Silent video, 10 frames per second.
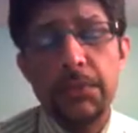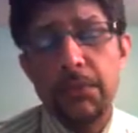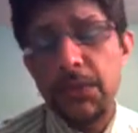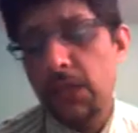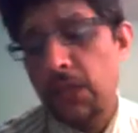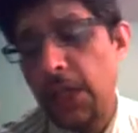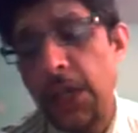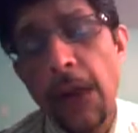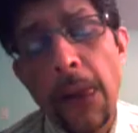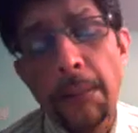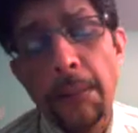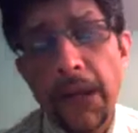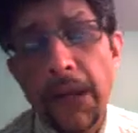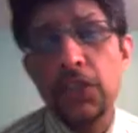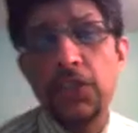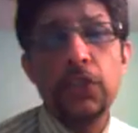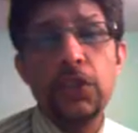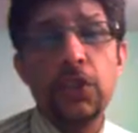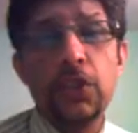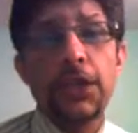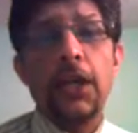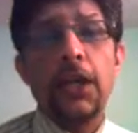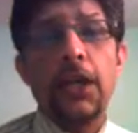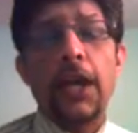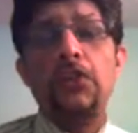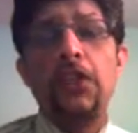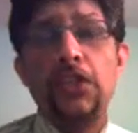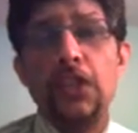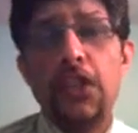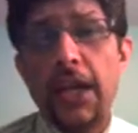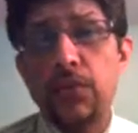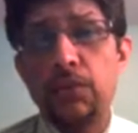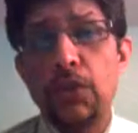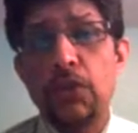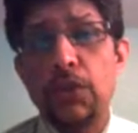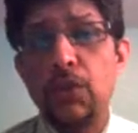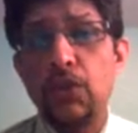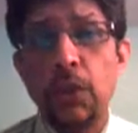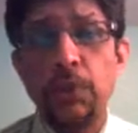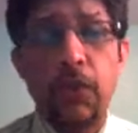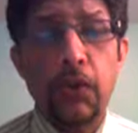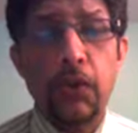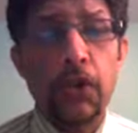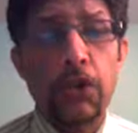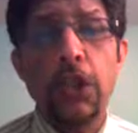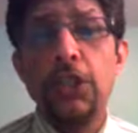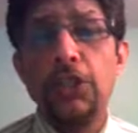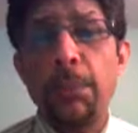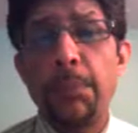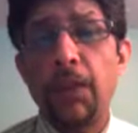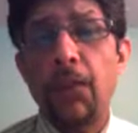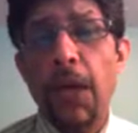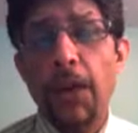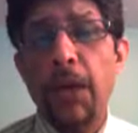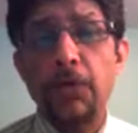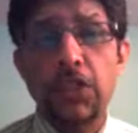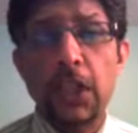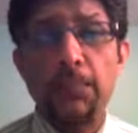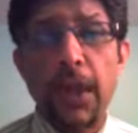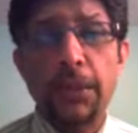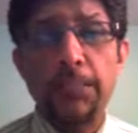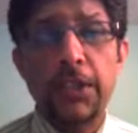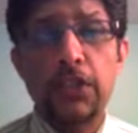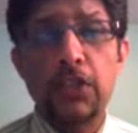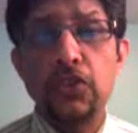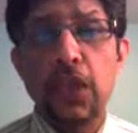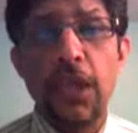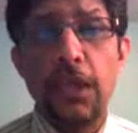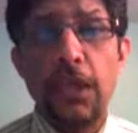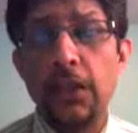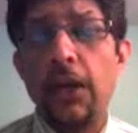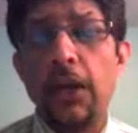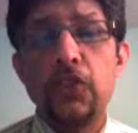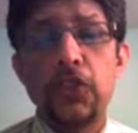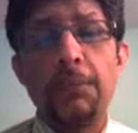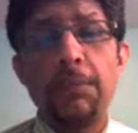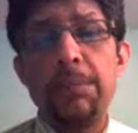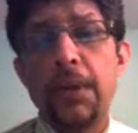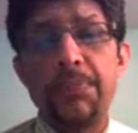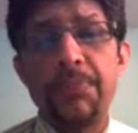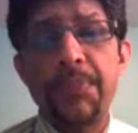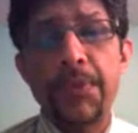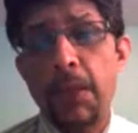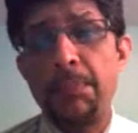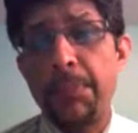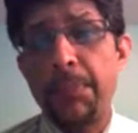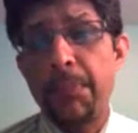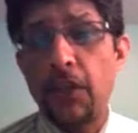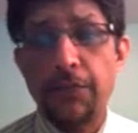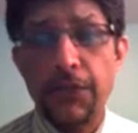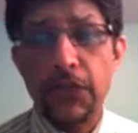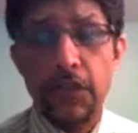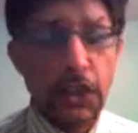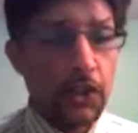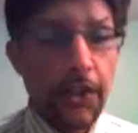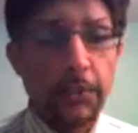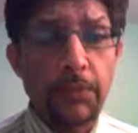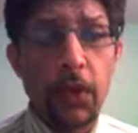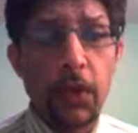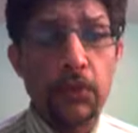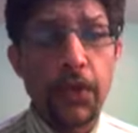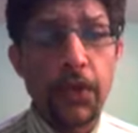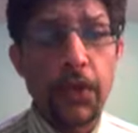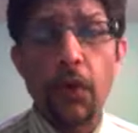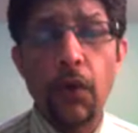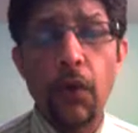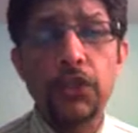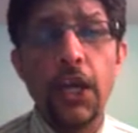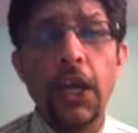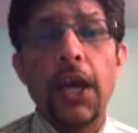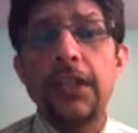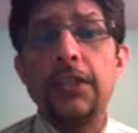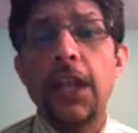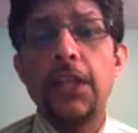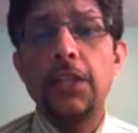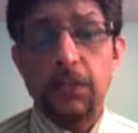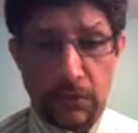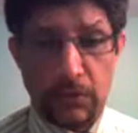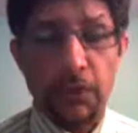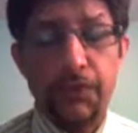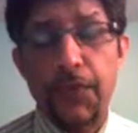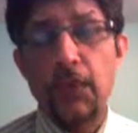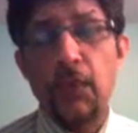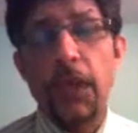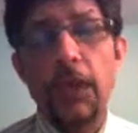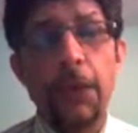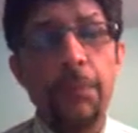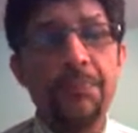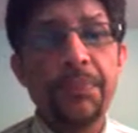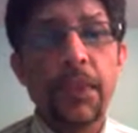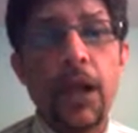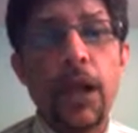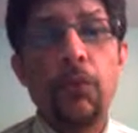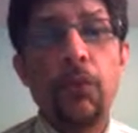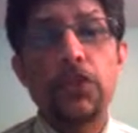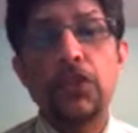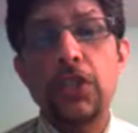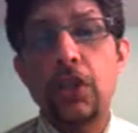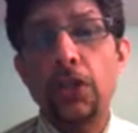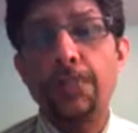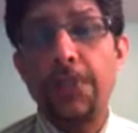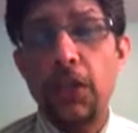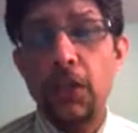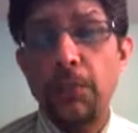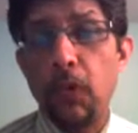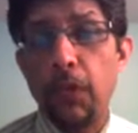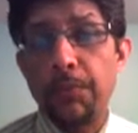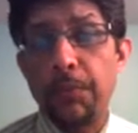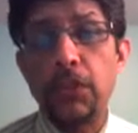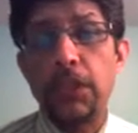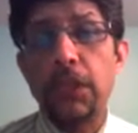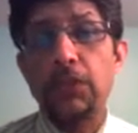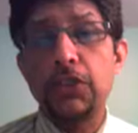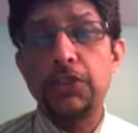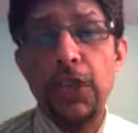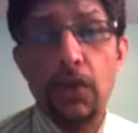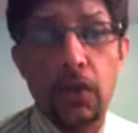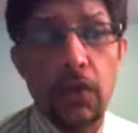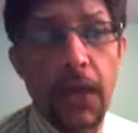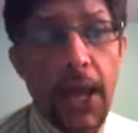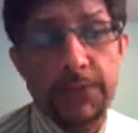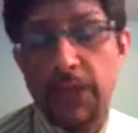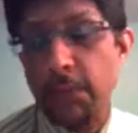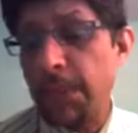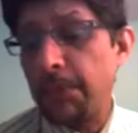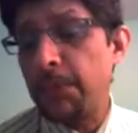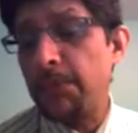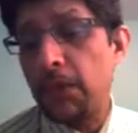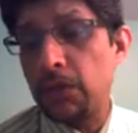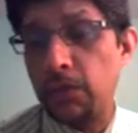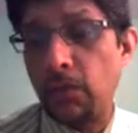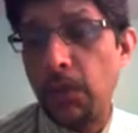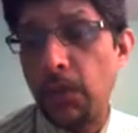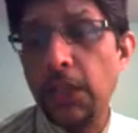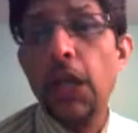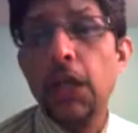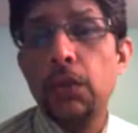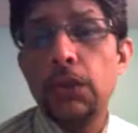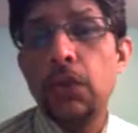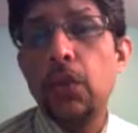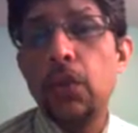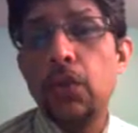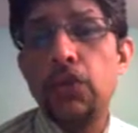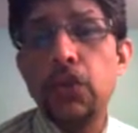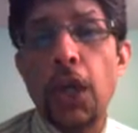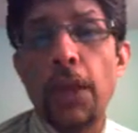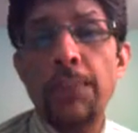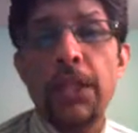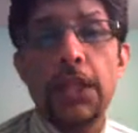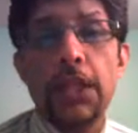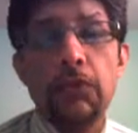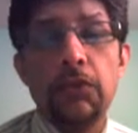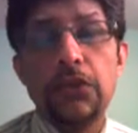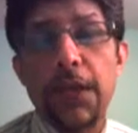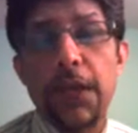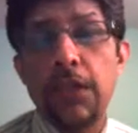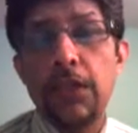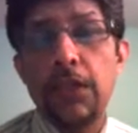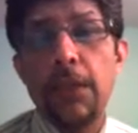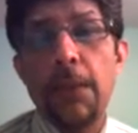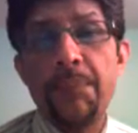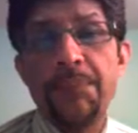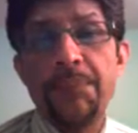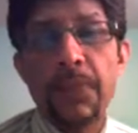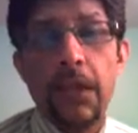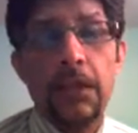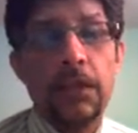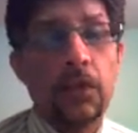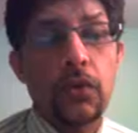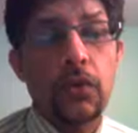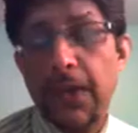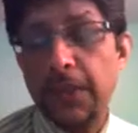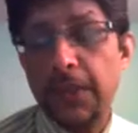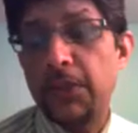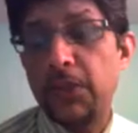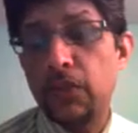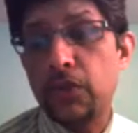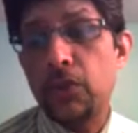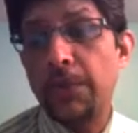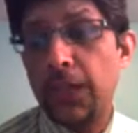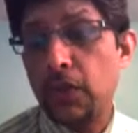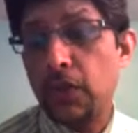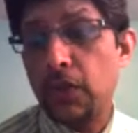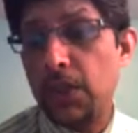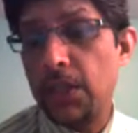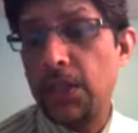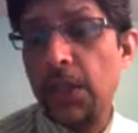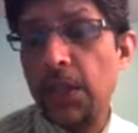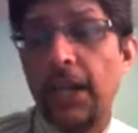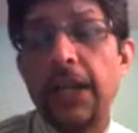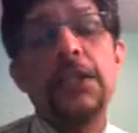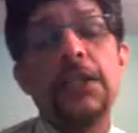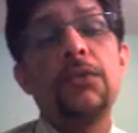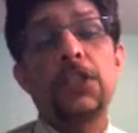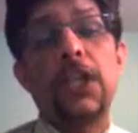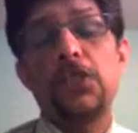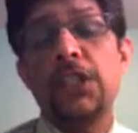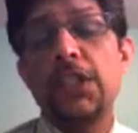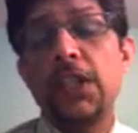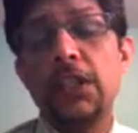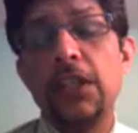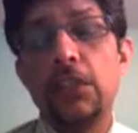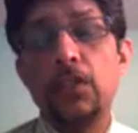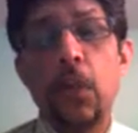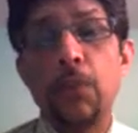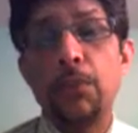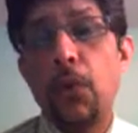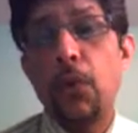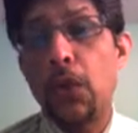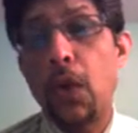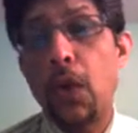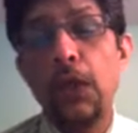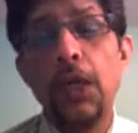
into the Bangladeshi unit, as Litton Das was consumed for a not. Sabi Rahman was sent back by Dhananjaya, stumped by Pereira for 13 of 8 balls, 3 fours. And then Mushfiqur Rahim was caught Pereira bowled upon, so, and there was a middle order collapse. Tamim Iqbal was the one who was doing a good job. He was playing in a good fashion, but he was also making sure that he was actually ticking the scoreboard along